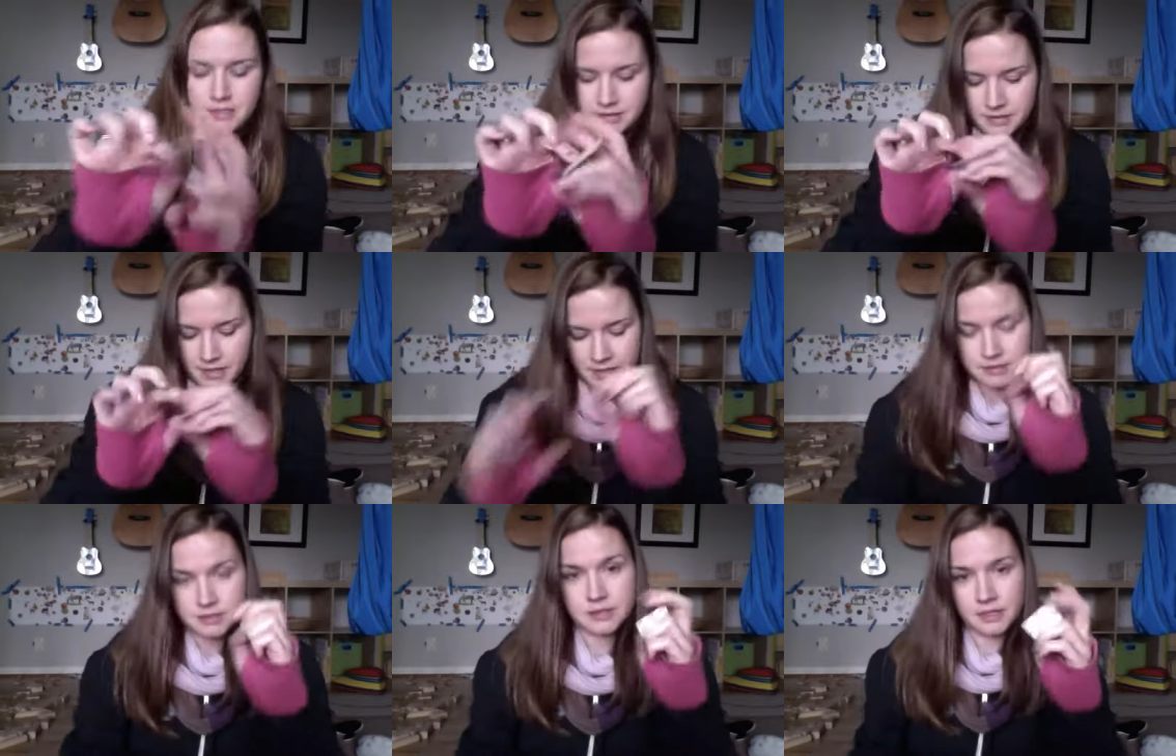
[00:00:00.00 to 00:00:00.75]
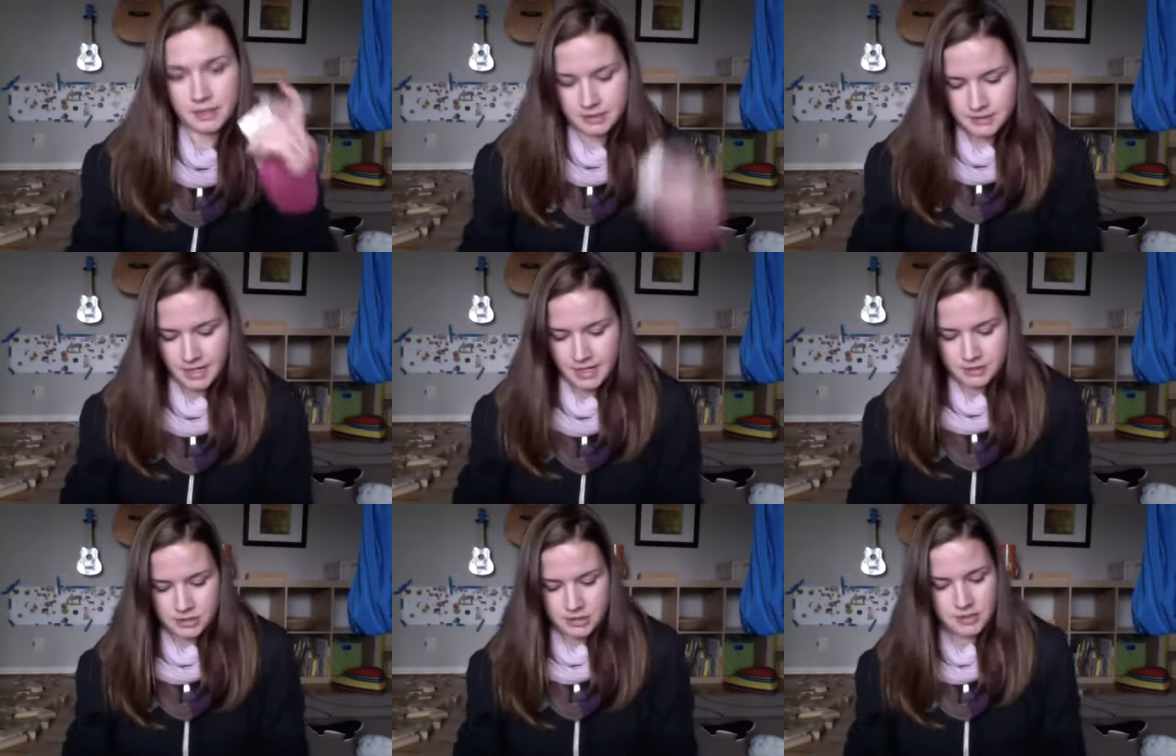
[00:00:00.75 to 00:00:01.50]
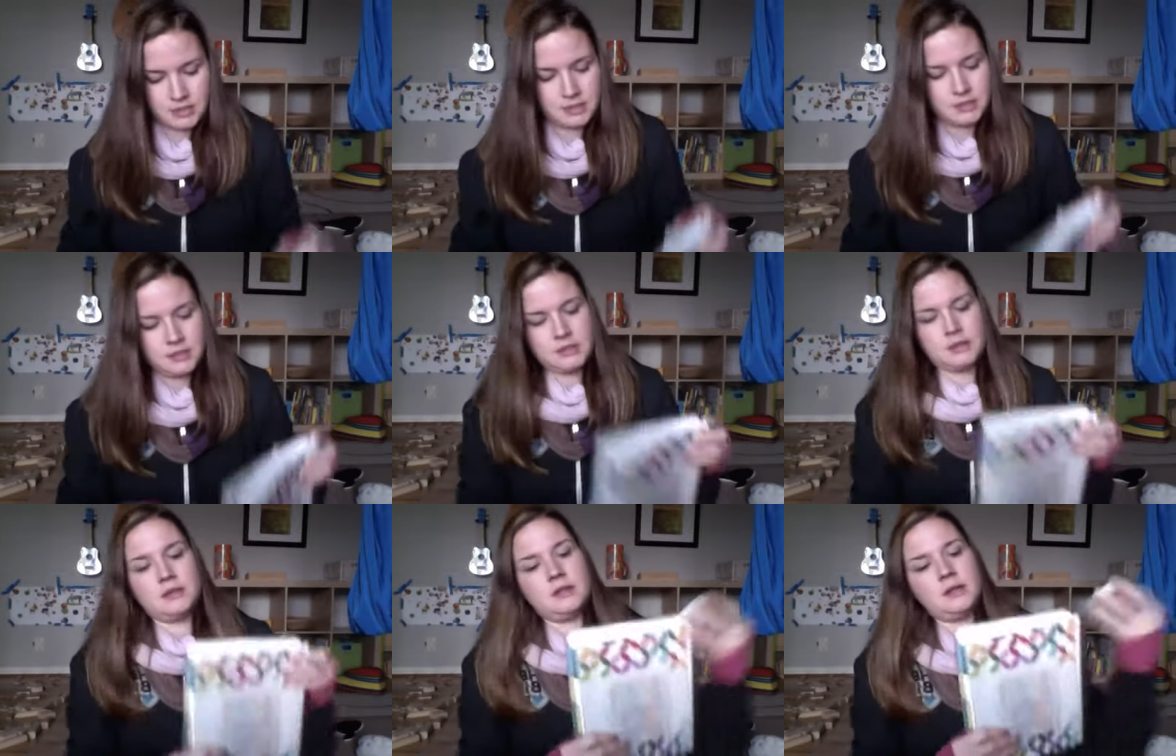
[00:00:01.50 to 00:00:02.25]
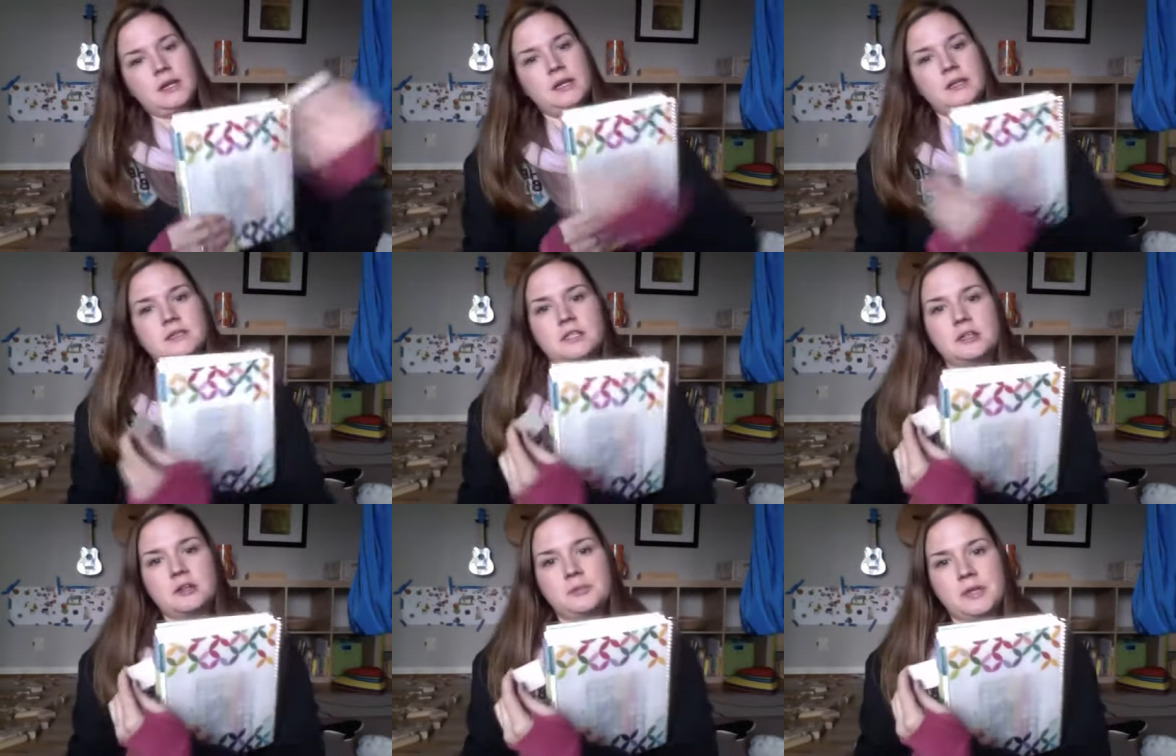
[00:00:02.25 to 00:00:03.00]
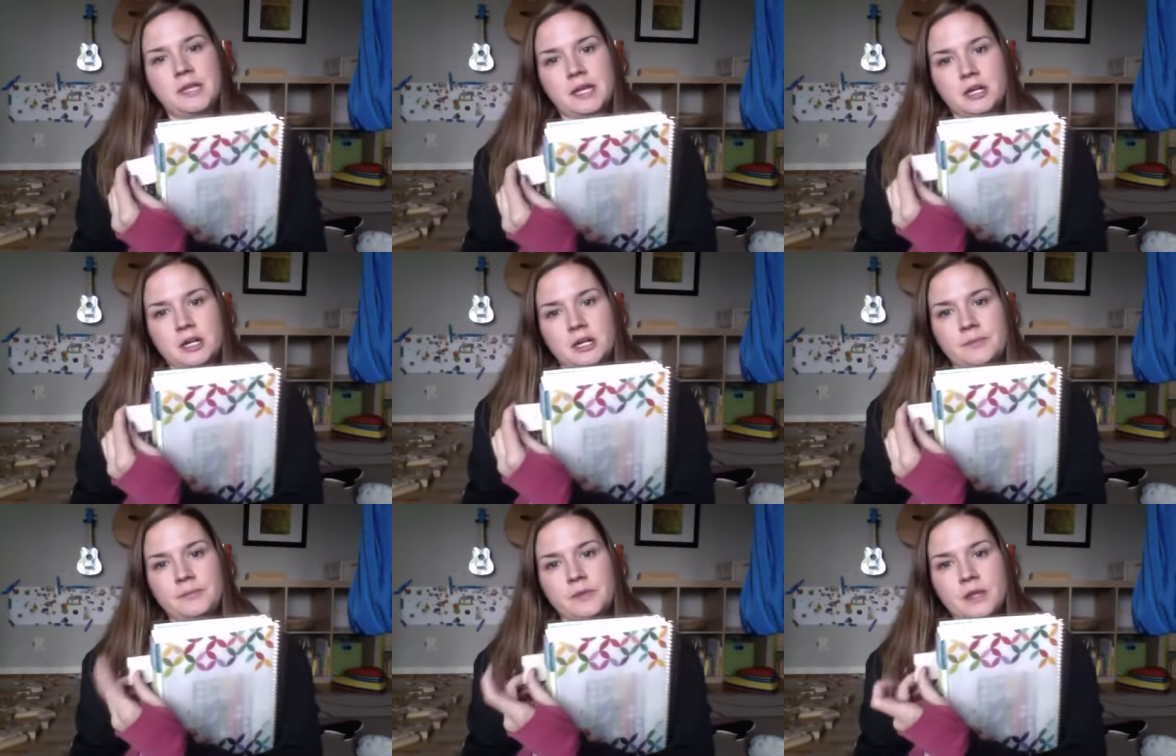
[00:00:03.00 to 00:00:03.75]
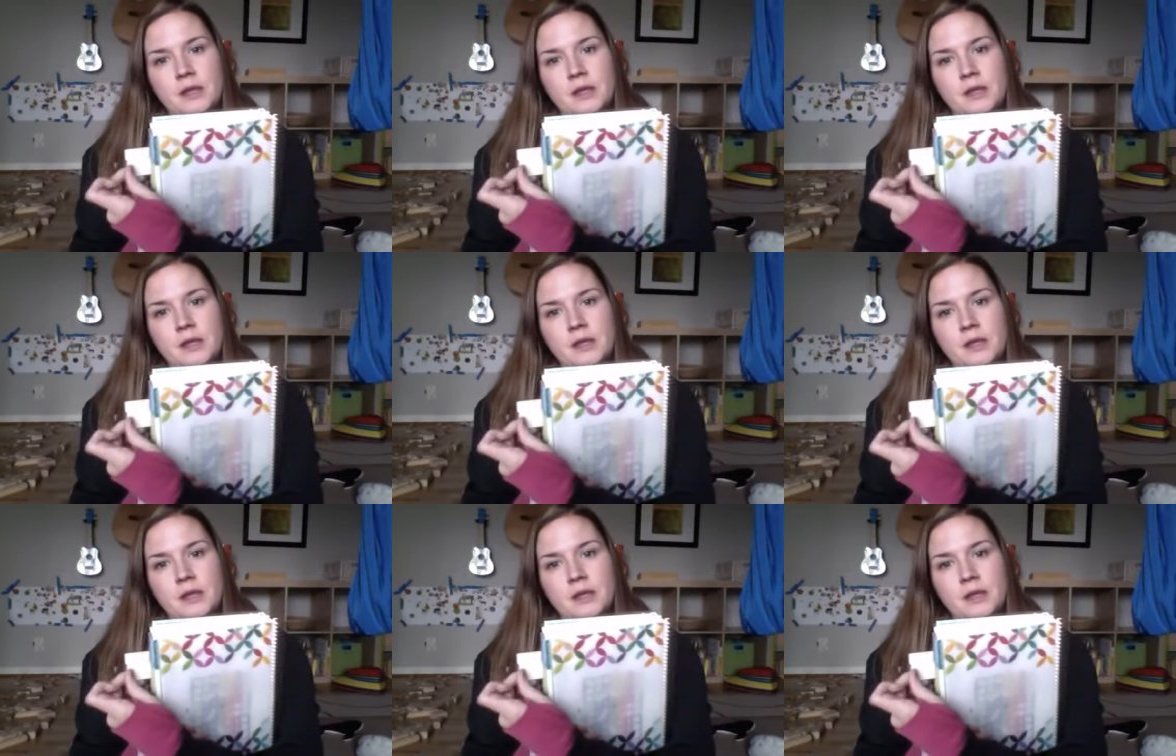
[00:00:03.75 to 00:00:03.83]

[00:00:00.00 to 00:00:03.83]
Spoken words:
side to like attach it into your planner.